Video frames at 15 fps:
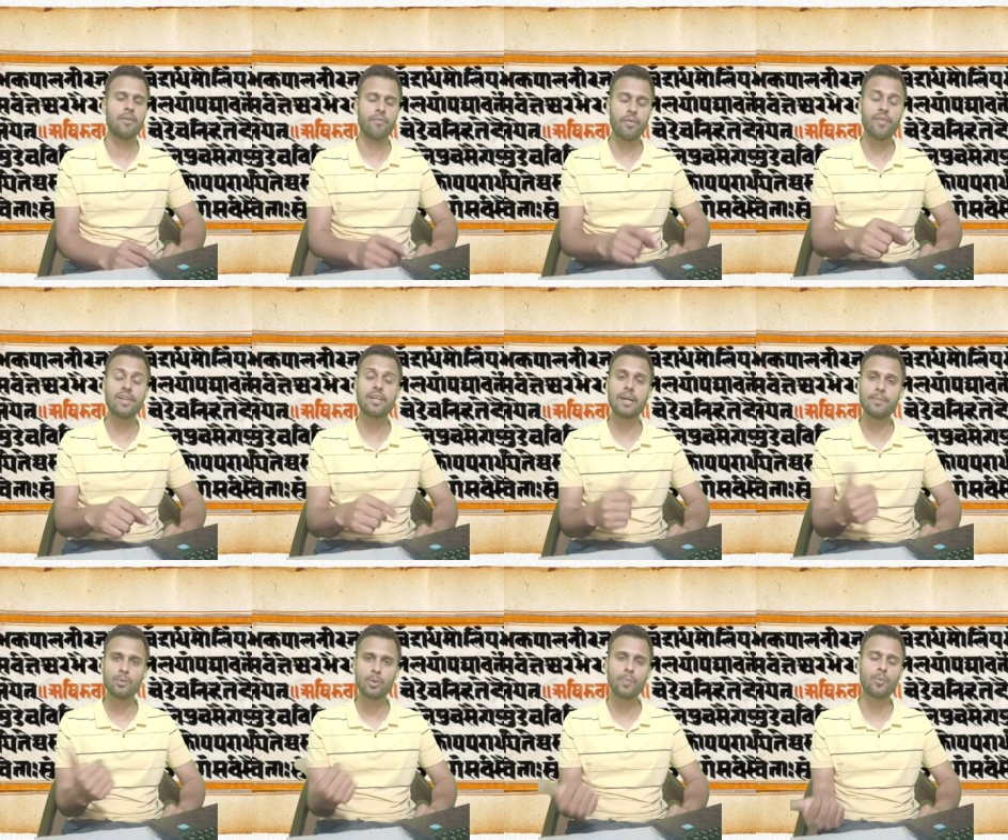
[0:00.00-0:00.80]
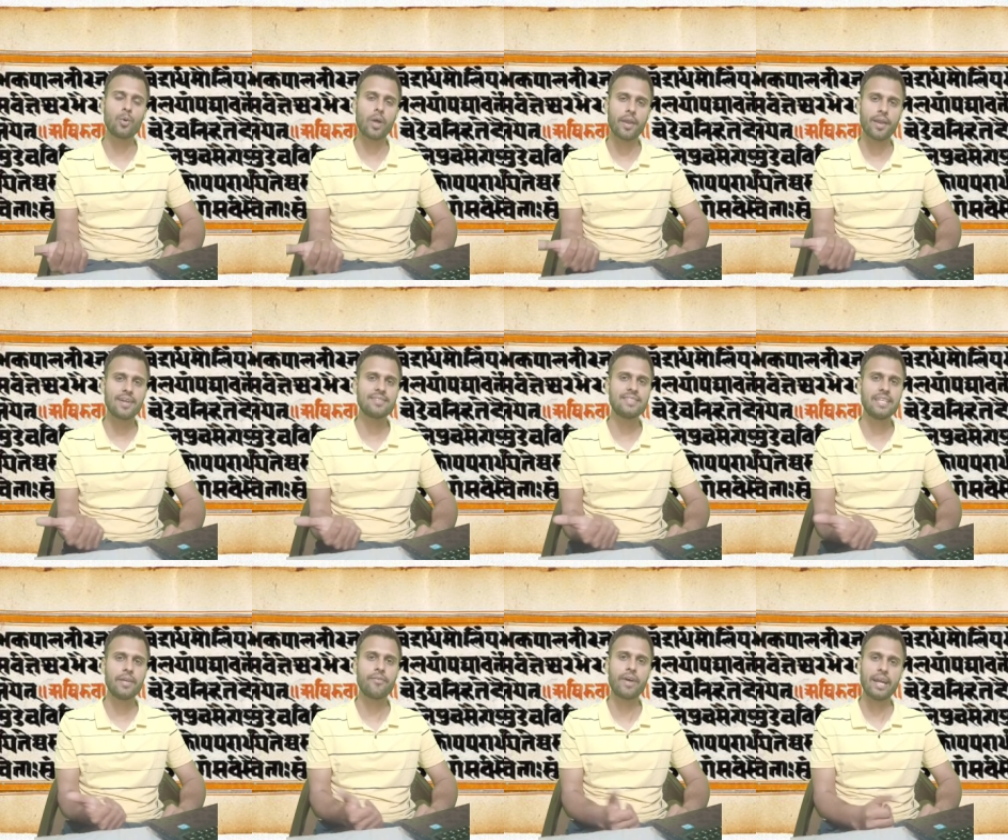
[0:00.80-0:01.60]
We will come to Puranas
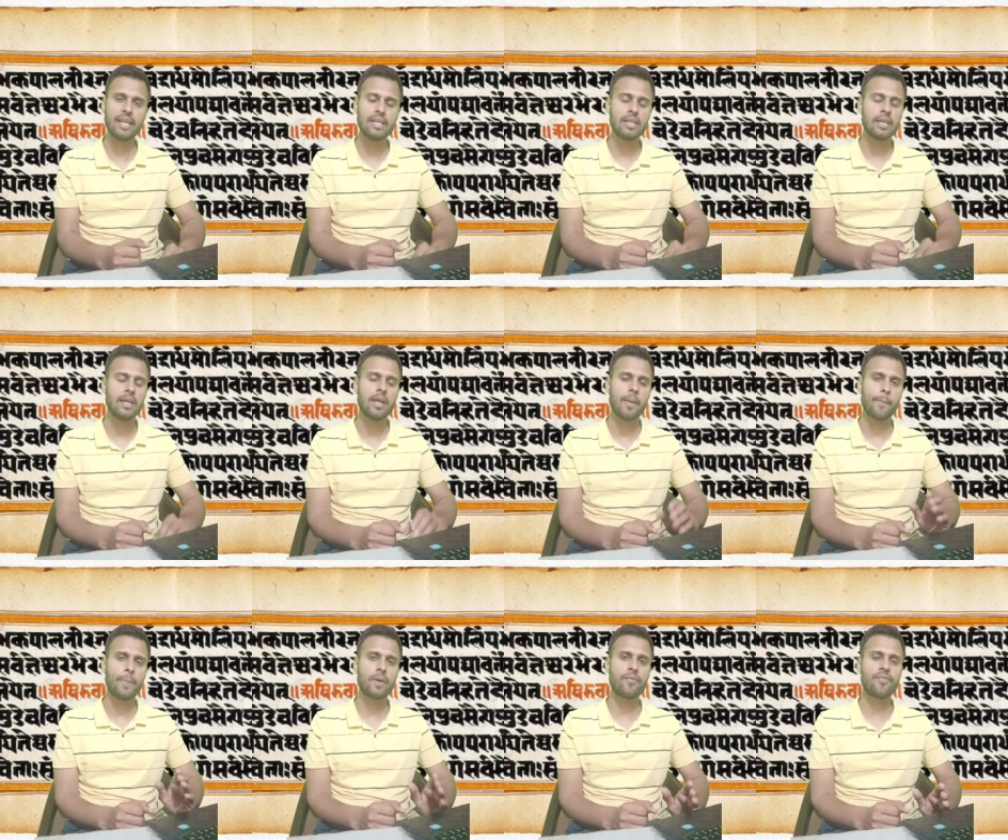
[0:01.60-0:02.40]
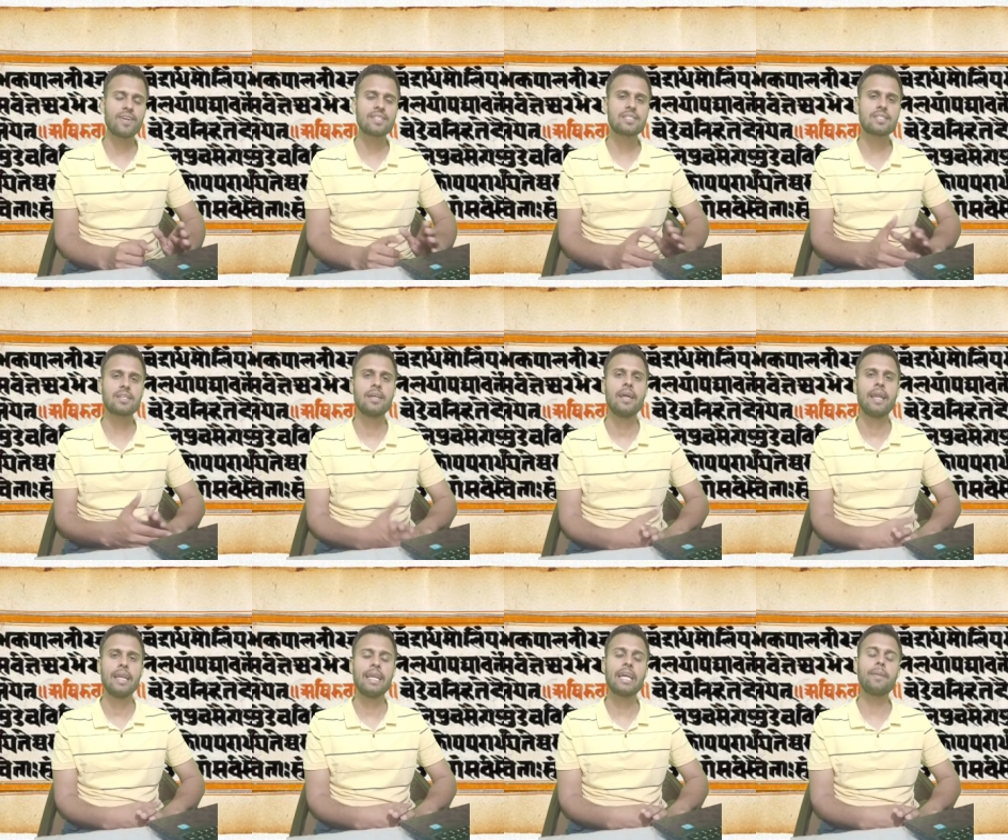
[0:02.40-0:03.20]
in a while, but first
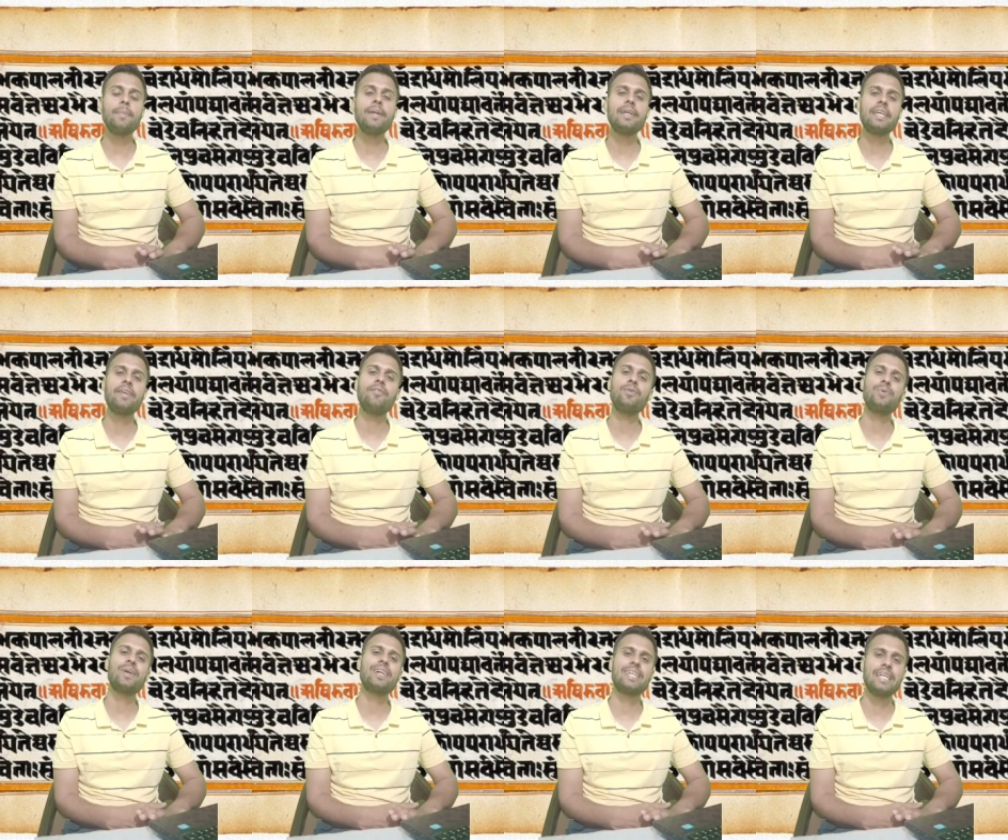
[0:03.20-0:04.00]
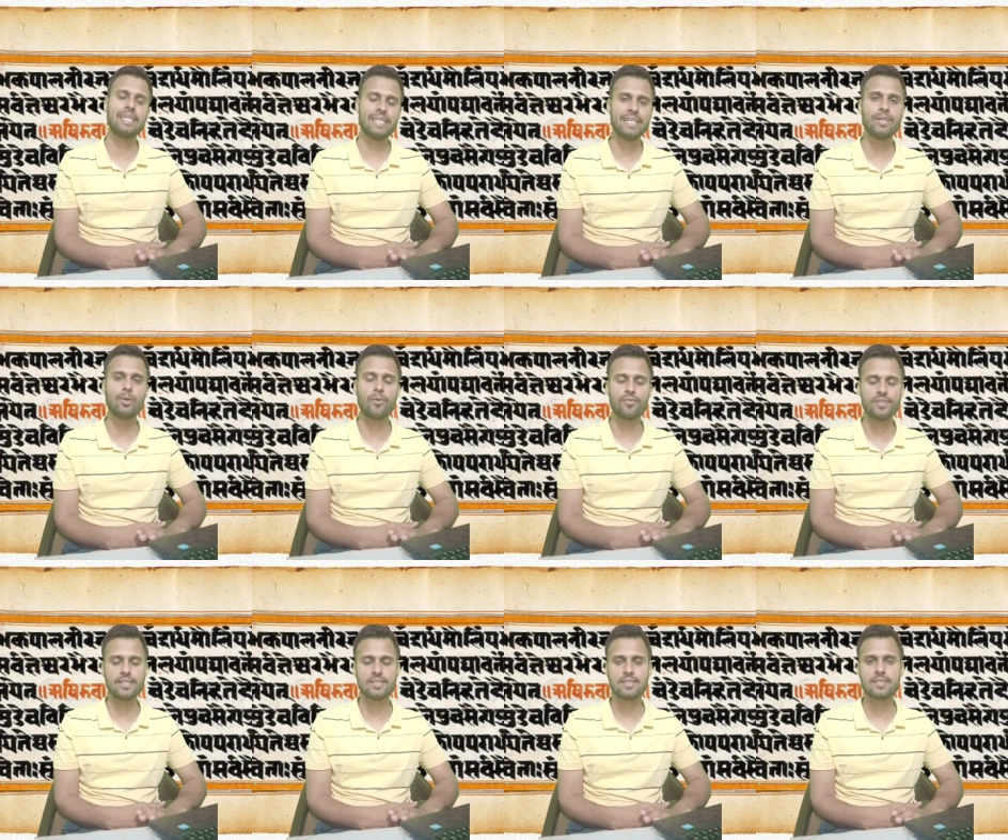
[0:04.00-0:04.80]
let me give you a critique
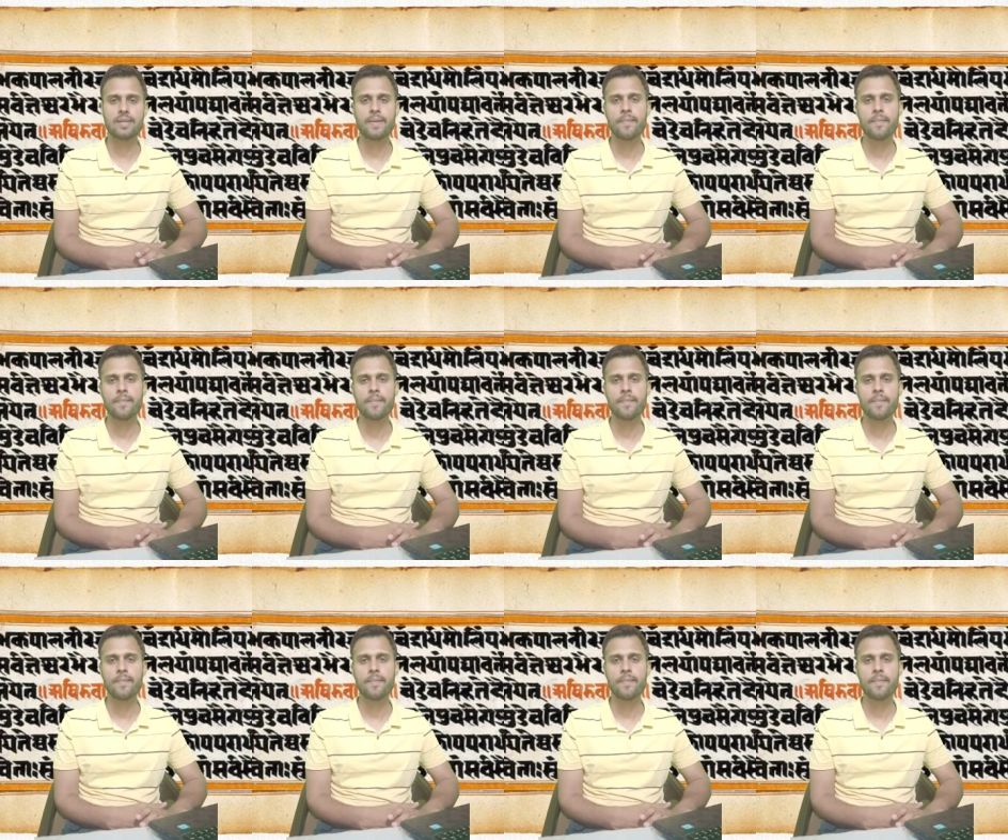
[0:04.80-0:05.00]
of this.